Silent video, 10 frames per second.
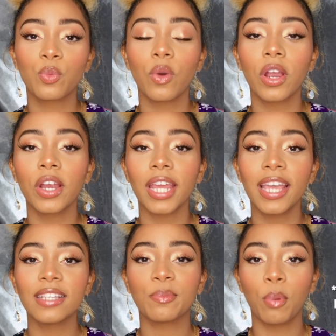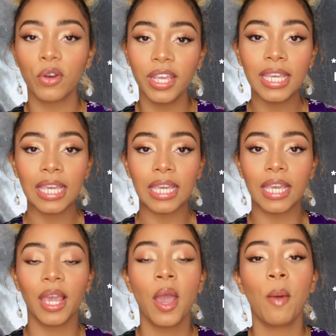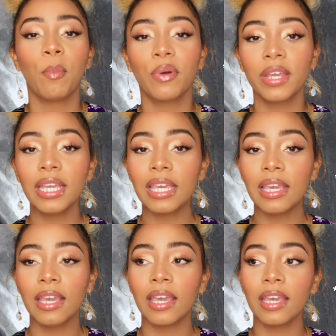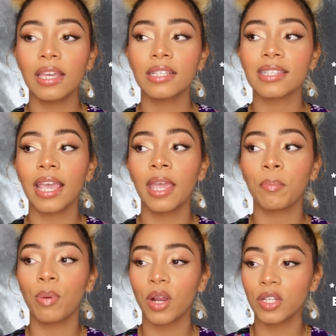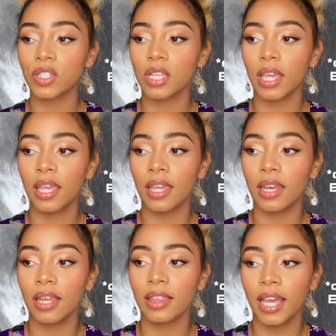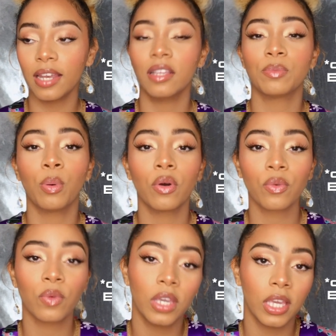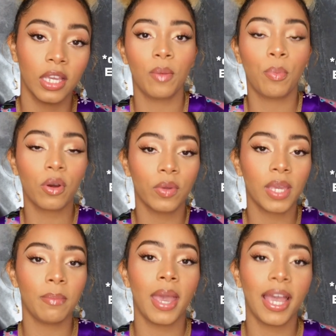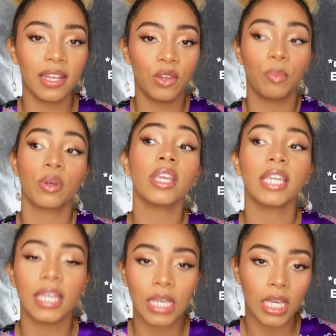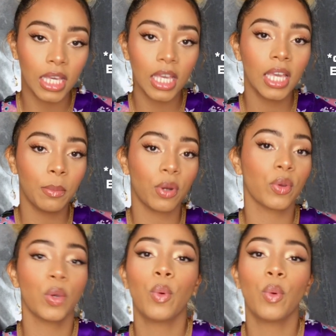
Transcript: word is borinqui. Borinqui is a person that is Puerto Rican. Puerto Rican man, you're borinqui. Puerto Rican